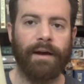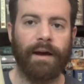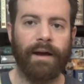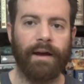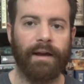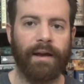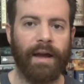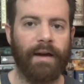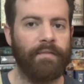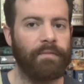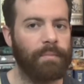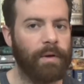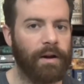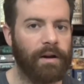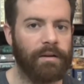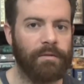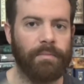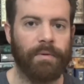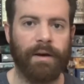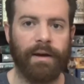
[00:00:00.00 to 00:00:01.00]
I have
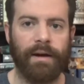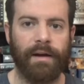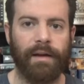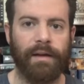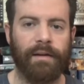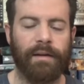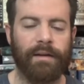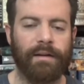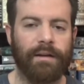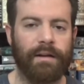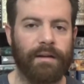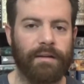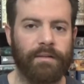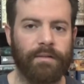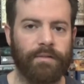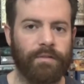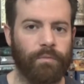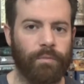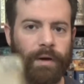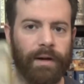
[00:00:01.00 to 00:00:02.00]
American Pie, uh, not
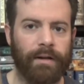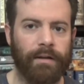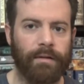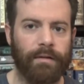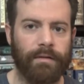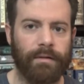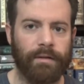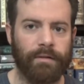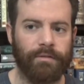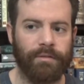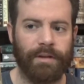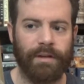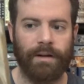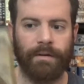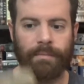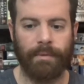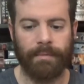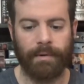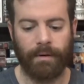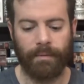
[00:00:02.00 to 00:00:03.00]
just the regular edition
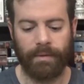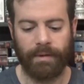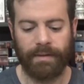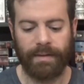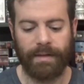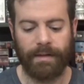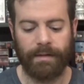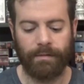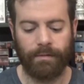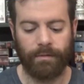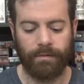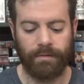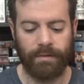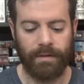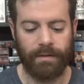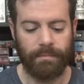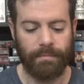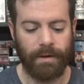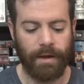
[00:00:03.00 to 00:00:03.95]
here, but I'm not really that interested.